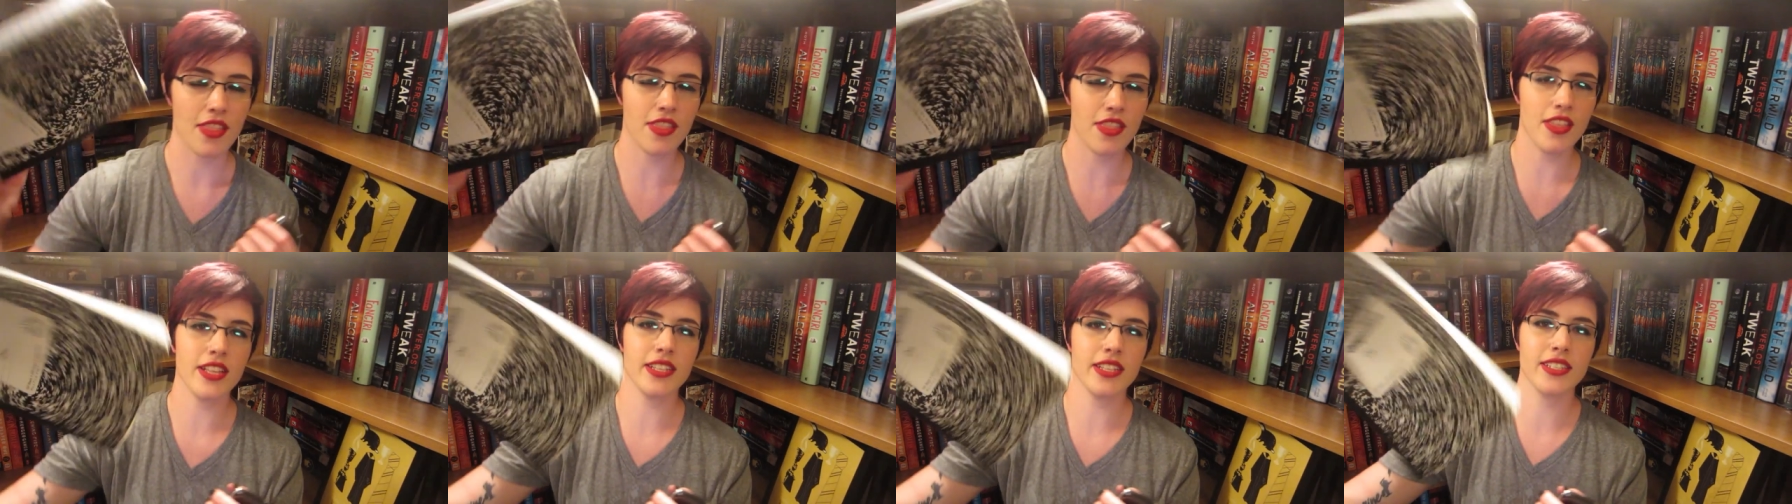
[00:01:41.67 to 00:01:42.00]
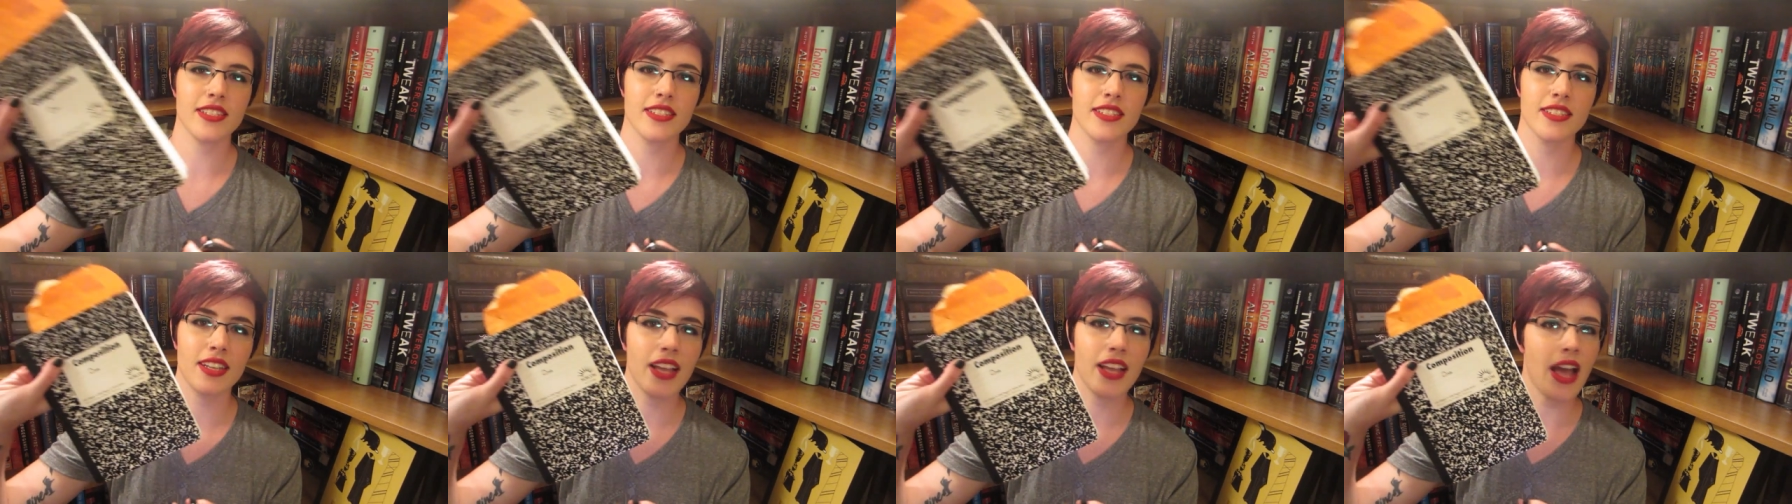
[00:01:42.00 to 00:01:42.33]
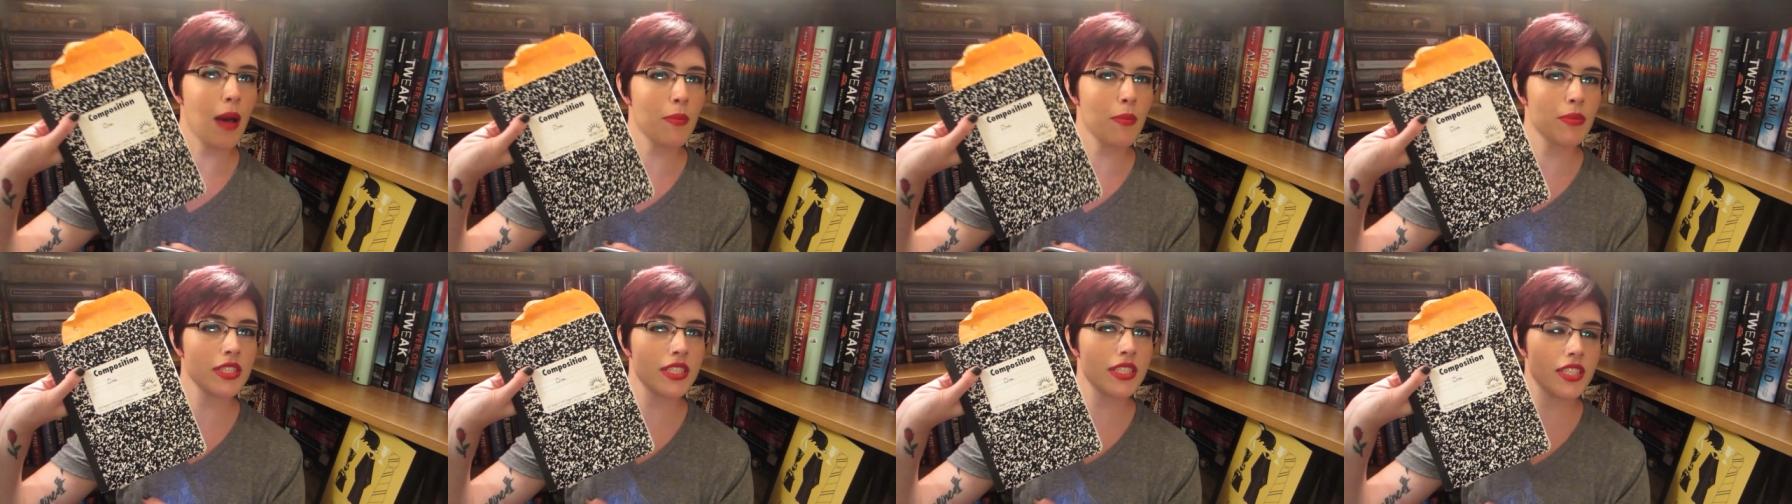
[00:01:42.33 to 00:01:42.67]
This
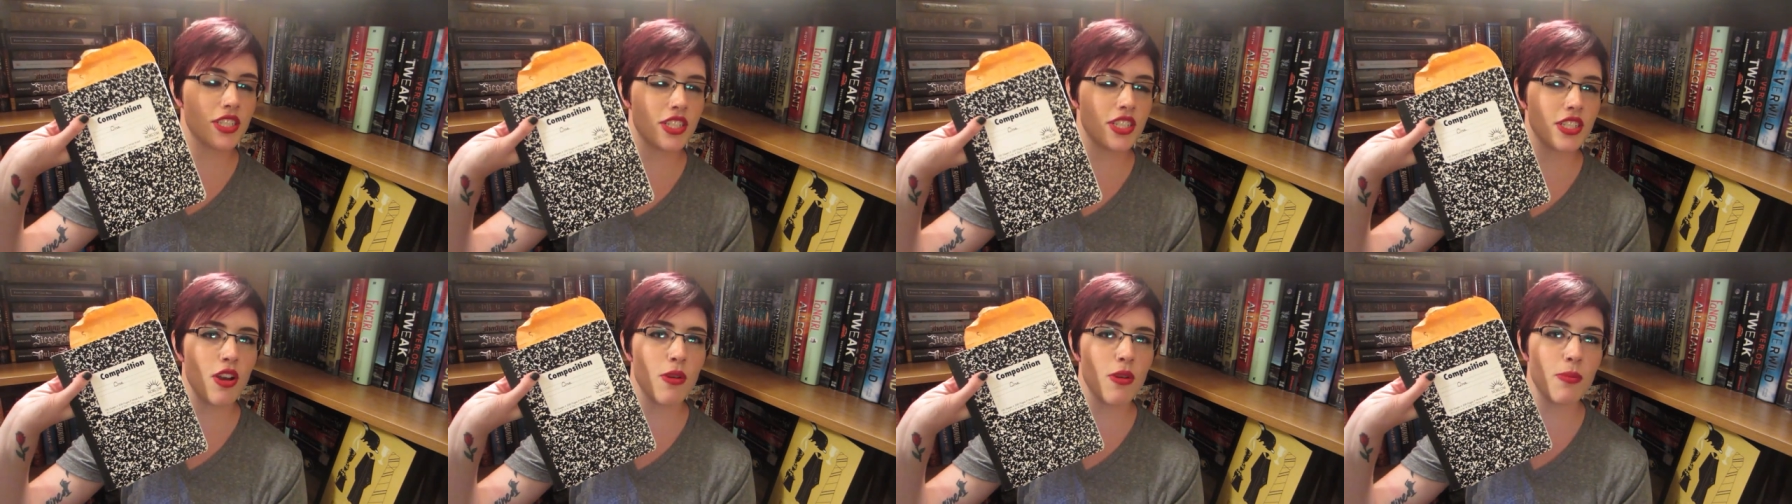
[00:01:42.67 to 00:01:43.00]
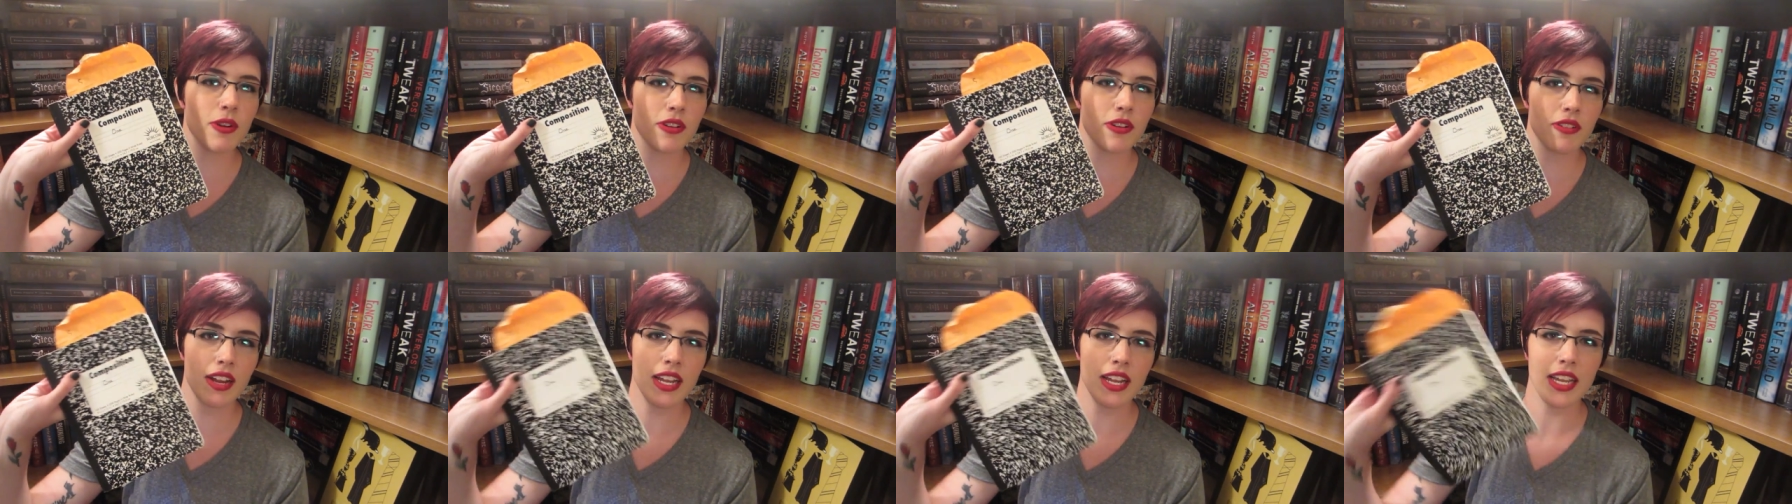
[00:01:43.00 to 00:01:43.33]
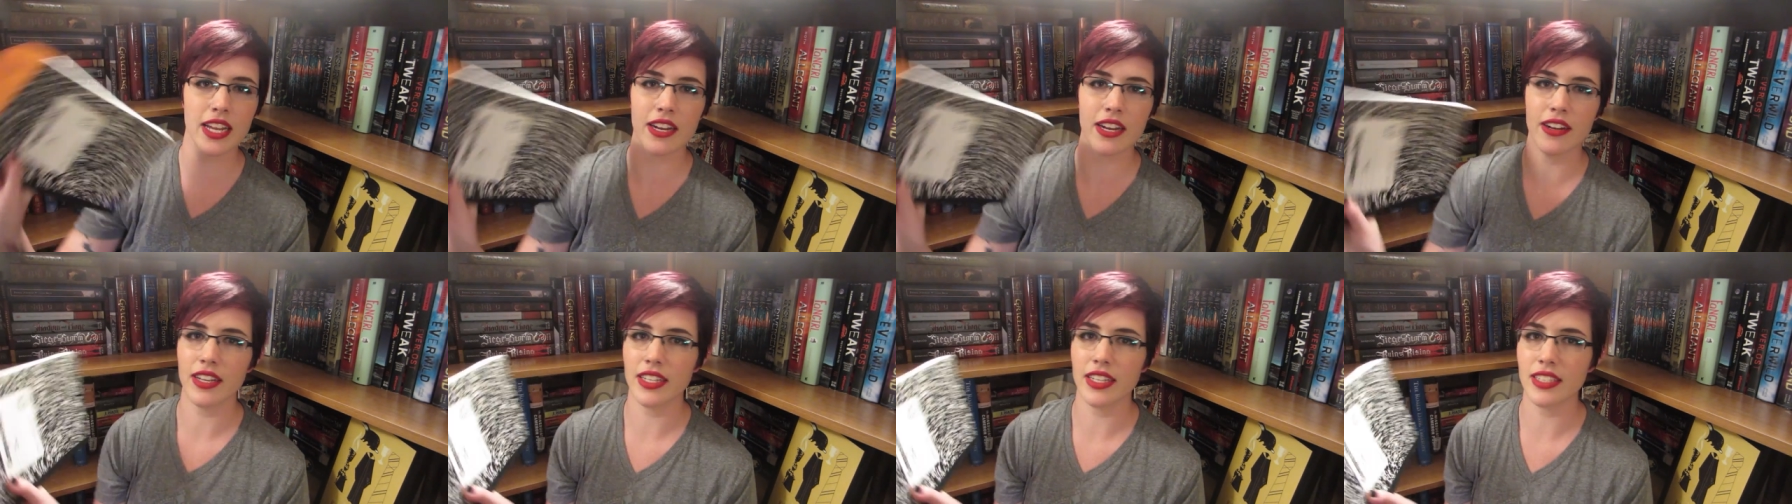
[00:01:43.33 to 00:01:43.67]
composition notebook right
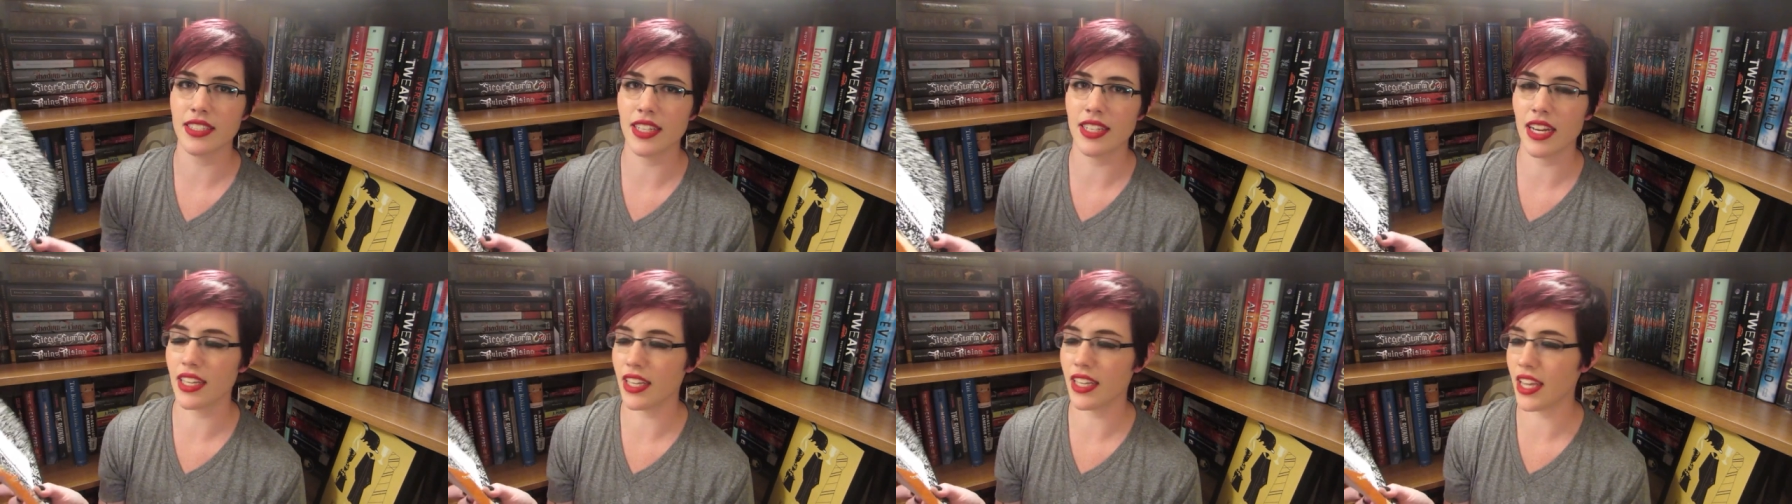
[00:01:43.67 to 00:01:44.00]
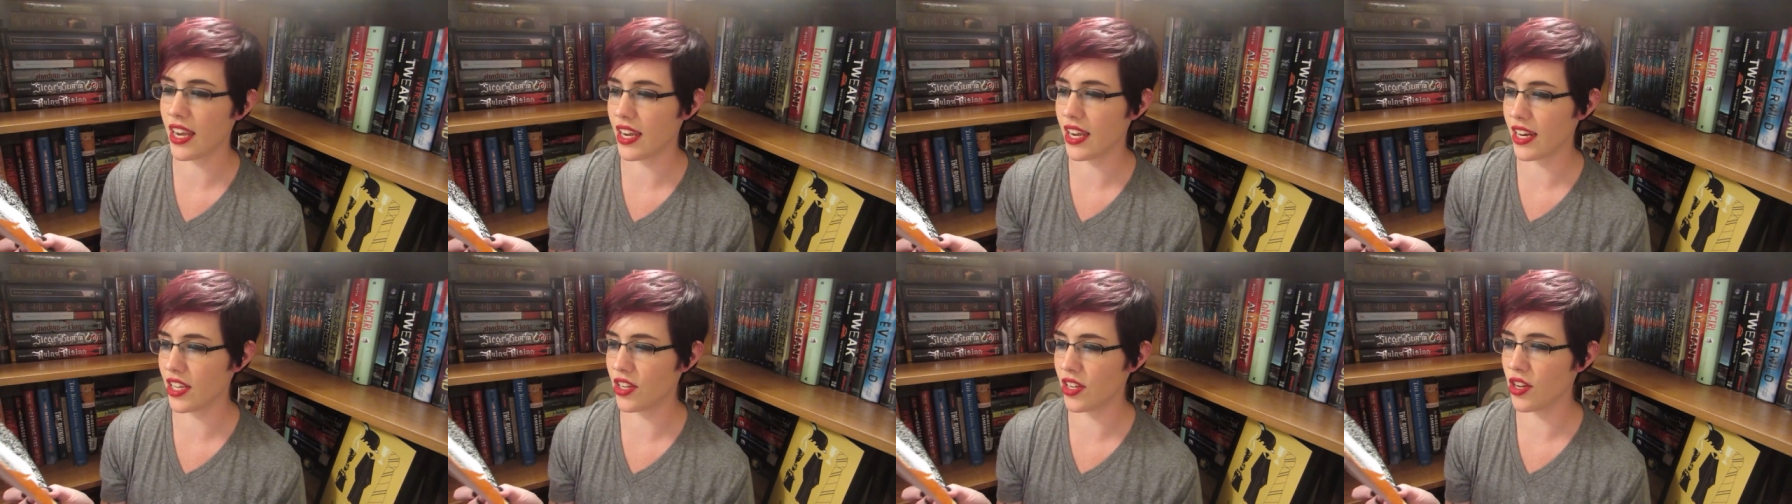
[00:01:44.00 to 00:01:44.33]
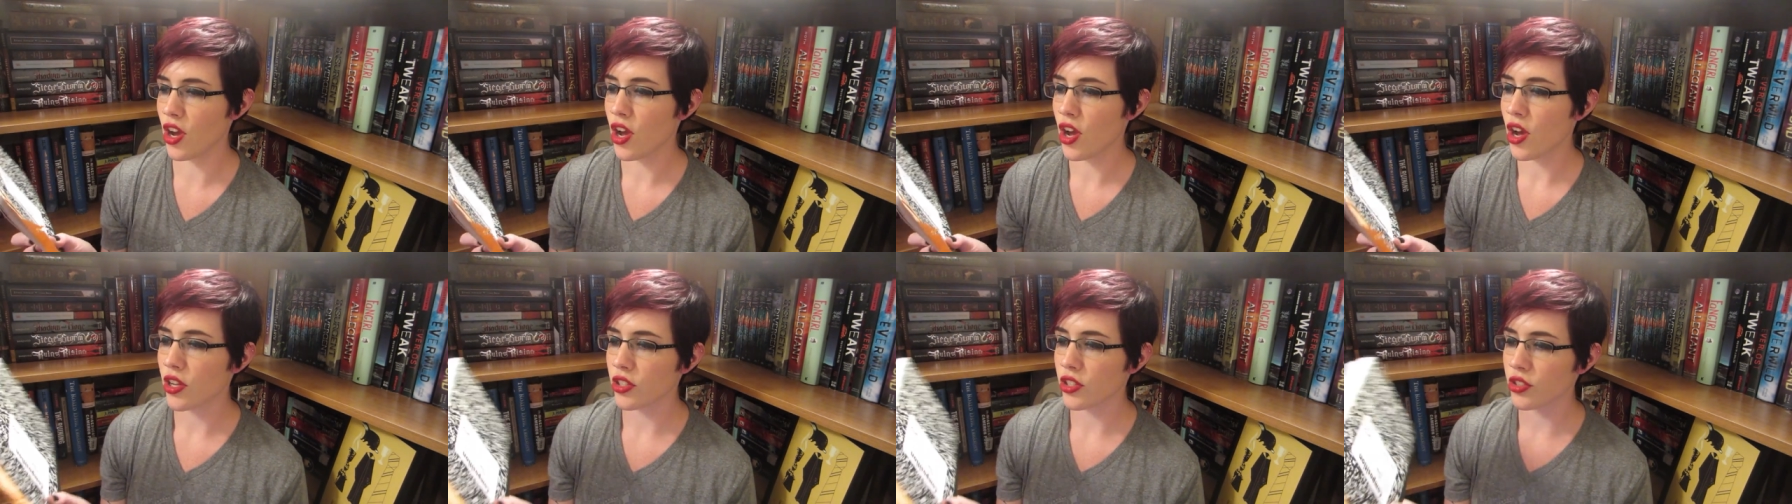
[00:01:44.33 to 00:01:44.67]
here is dedicated
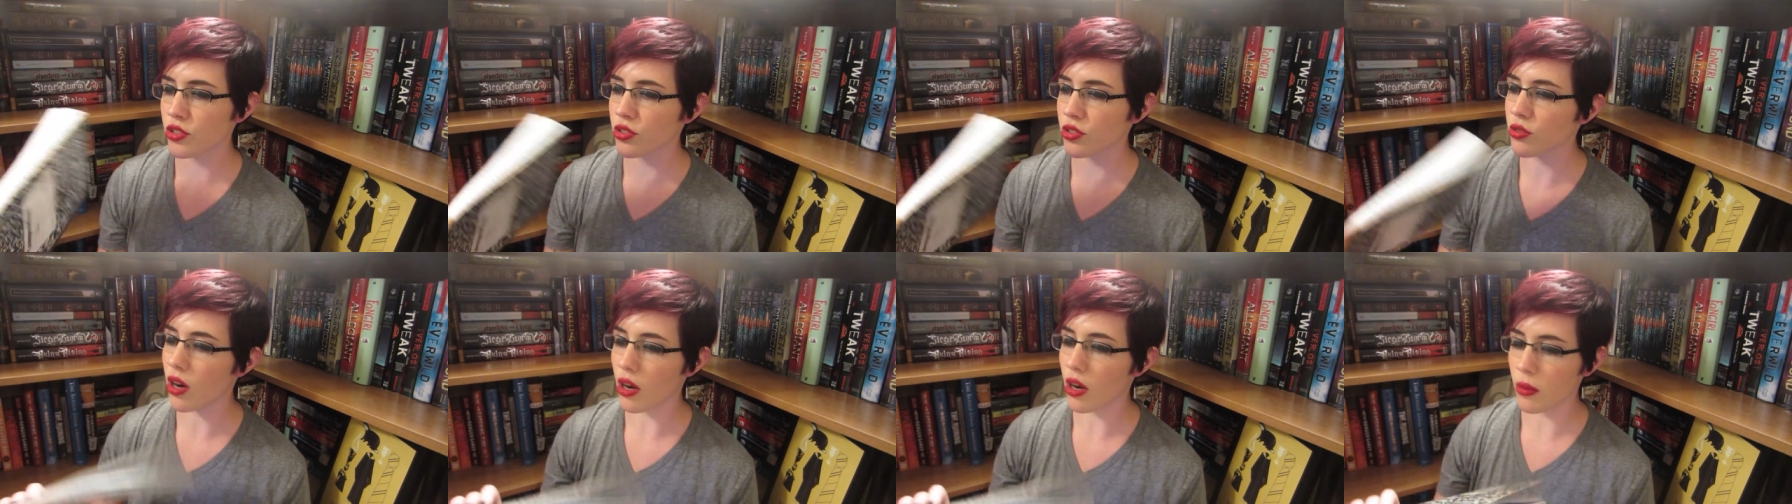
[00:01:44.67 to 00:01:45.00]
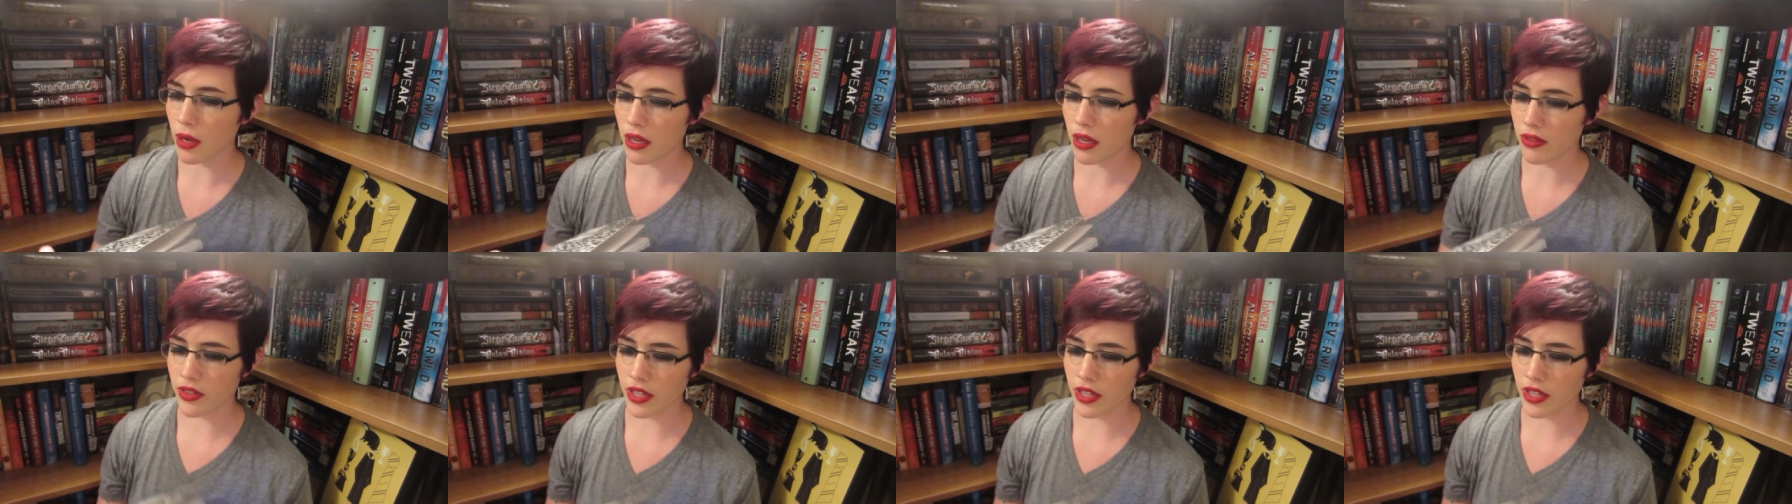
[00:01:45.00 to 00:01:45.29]
to all my